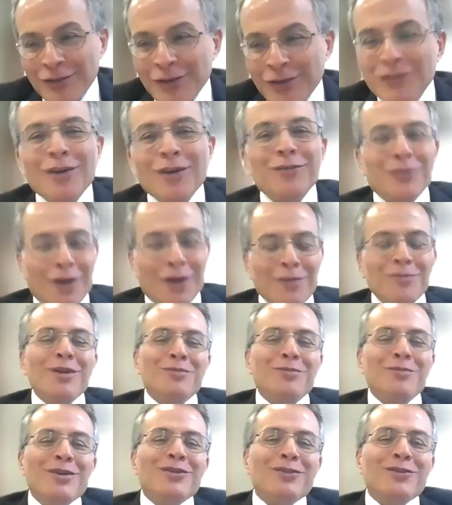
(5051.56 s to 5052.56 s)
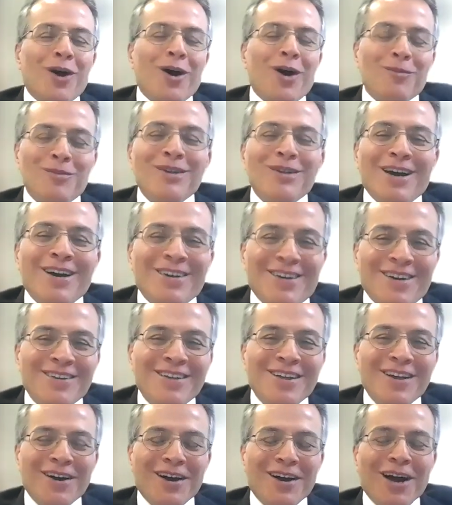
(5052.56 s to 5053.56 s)
the interest of time, let me stop. Yeah,
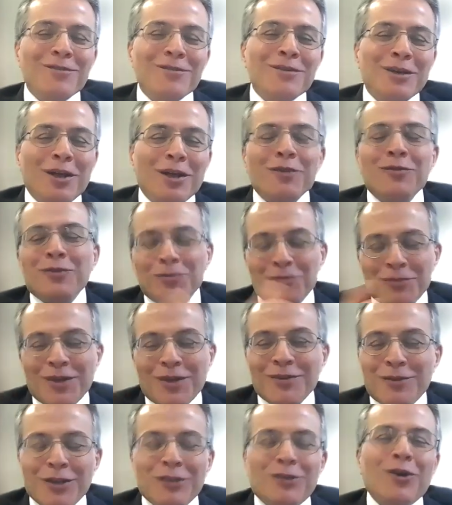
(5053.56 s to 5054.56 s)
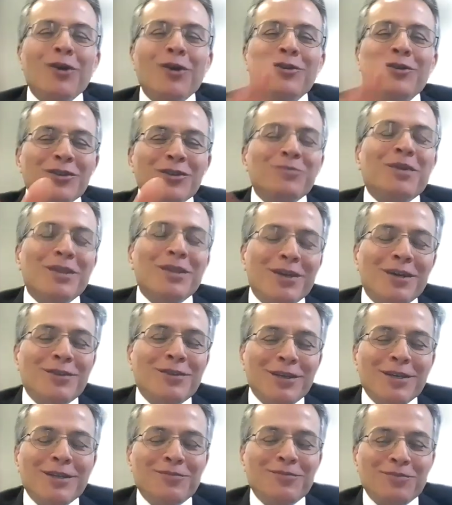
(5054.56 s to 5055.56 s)
I have a lot of rejoinders, but
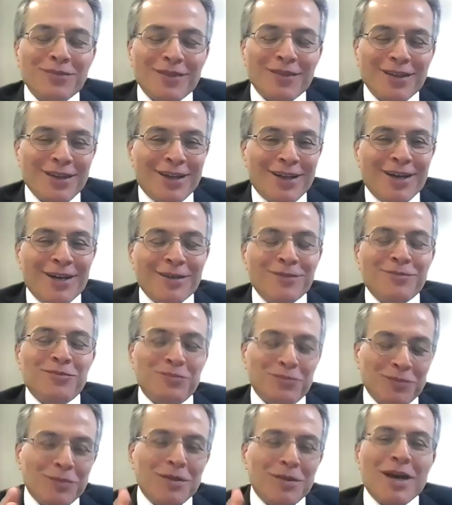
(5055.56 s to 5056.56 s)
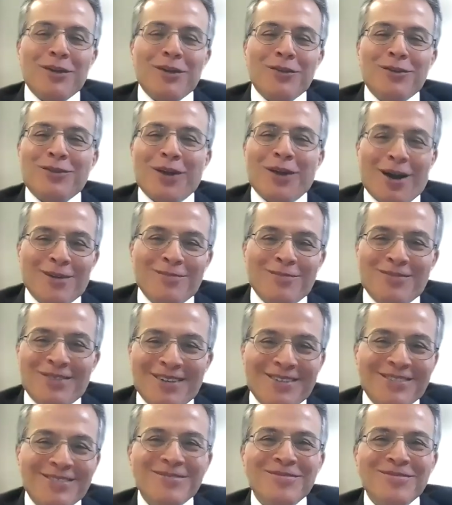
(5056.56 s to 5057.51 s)
I think maybe another time.